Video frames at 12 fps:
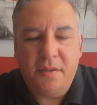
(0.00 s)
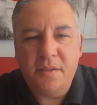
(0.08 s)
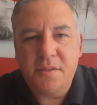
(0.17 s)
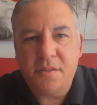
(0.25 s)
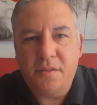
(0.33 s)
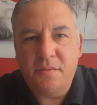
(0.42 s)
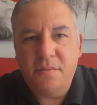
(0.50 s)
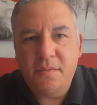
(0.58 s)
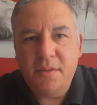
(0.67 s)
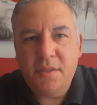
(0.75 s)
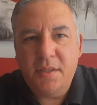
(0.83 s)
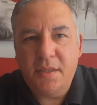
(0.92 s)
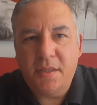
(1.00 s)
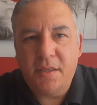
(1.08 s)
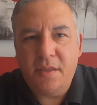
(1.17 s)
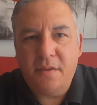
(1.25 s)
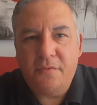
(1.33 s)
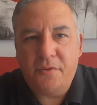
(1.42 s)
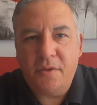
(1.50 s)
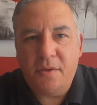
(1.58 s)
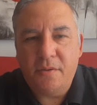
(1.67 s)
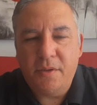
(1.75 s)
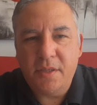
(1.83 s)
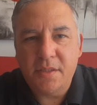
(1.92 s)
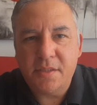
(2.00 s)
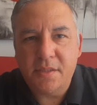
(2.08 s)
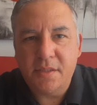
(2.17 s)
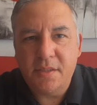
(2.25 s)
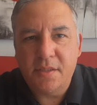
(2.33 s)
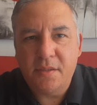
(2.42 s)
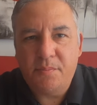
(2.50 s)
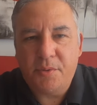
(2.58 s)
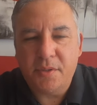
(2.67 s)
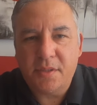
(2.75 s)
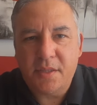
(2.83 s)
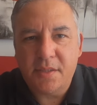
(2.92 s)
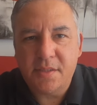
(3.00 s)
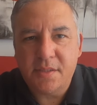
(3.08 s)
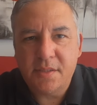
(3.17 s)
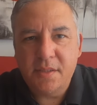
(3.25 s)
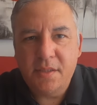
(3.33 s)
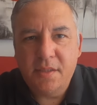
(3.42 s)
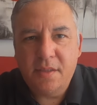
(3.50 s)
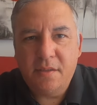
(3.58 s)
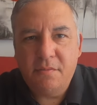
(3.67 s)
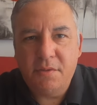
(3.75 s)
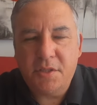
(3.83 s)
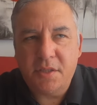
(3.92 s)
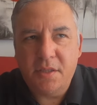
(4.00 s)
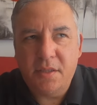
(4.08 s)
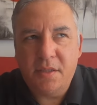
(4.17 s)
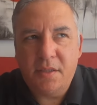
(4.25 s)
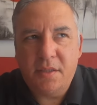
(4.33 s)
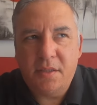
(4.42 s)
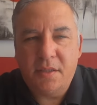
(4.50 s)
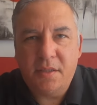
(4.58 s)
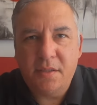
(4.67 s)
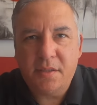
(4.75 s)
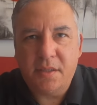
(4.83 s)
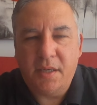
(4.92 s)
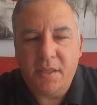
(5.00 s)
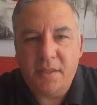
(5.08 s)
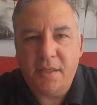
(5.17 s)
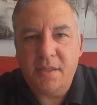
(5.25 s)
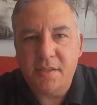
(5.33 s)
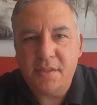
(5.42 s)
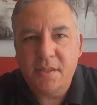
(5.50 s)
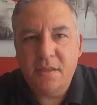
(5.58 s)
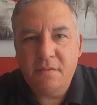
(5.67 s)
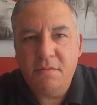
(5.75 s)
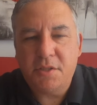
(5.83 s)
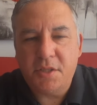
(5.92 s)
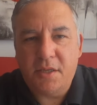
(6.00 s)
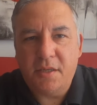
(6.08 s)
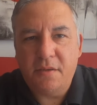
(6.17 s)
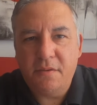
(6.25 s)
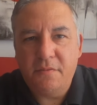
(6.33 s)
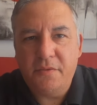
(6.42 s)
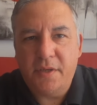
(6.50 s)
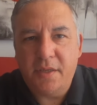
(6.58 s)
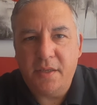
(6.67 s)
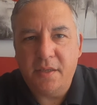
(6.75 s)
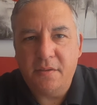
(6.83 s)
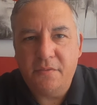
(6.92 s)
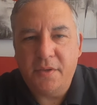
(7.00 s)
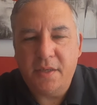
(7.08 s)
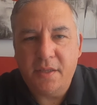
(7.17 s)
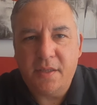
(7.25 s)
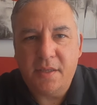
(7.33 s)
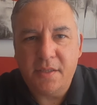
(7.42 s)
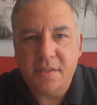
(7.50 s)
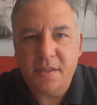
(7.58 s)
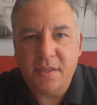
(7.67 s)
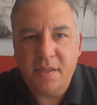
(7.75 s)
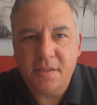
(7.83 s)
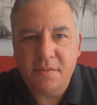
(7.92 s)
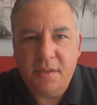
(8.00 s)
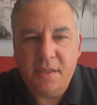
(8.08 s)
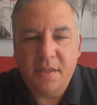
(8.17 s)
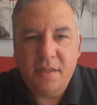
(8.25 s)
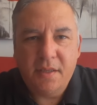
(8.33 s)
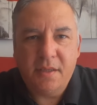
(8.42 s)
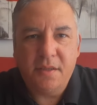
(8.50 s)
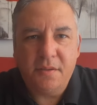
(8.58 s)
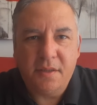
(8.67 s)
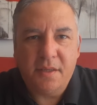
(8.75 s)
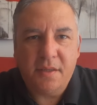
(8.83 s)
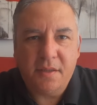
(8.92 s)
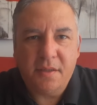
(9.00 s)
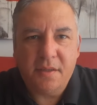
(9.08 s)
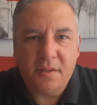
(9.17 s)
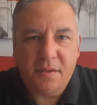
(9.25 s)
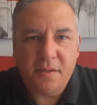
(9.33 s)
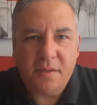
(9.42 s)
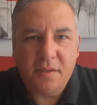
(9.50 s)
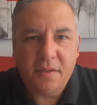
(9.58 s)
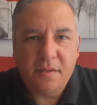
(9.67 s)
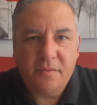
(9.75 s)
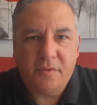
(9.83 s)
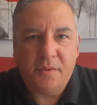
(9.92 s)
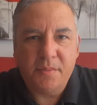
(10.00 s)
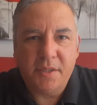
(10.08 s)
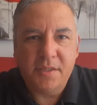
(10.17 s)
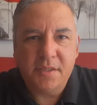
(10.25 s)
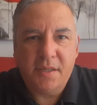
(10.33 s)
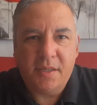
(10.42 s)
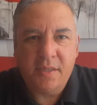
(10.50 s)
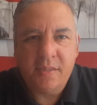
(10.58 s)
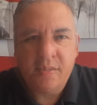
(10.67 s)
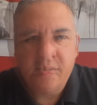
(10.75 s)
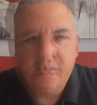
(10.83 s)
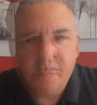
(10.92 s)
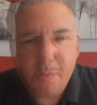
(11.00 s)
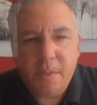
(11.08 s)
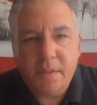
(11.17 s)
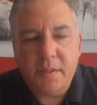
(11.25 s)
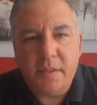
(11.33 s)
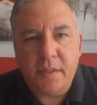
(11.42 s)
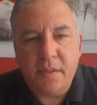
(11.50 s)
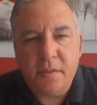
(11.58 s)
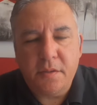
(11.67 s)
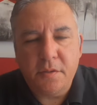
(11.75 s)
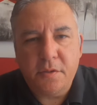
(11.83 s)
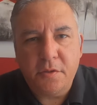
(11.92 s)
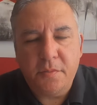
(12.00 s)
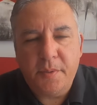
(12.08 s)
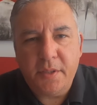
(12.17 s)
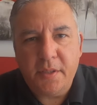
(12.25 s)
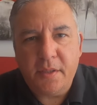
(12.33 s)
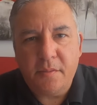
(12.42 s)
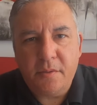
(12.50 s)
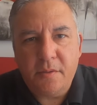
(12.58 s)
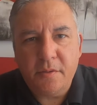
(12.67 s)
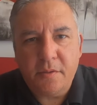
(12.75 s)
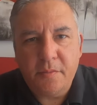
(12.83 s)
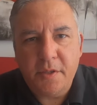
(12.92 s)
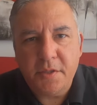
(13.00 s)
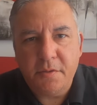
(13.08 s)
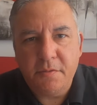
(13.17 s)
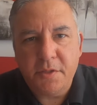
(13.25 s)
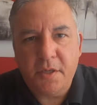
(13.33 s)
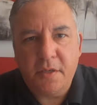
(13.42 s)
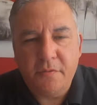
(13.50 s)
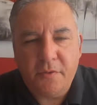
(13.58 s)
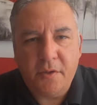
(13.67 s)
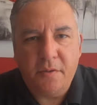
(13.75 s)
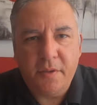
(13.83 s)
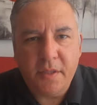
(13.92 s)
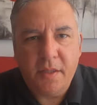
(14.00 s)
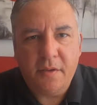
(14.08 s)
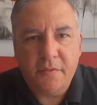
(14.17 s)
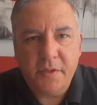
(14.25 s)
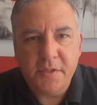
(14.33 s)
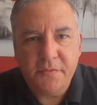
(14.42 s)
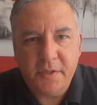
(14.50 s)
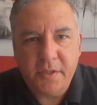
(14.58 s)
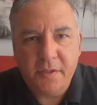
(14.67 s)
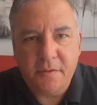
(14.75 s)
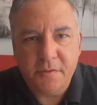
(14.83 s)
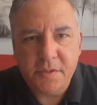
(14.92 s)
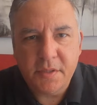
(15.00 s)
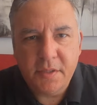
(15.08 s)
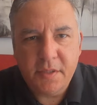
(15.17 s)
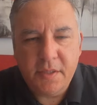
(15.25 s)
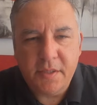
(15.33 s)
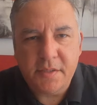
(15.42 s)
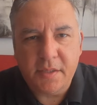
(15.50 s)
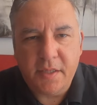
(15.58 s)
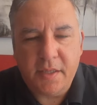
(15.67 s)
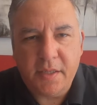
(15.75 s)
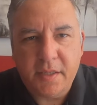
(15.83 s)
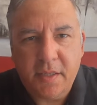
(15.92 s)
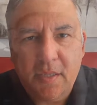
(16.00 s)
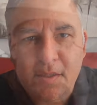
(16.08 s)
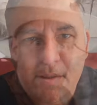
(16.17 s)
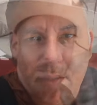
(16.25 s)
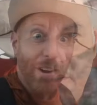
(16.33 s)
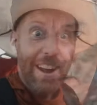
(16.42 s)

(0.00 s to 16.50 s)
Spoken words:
also follow his podcast, which Trail Tales, which are very, very interesting as well. And you learn a lot from this guy. Yeah? The third YouTuber that I'm going to mention, which I follow and love his videos, is Eric Hanson.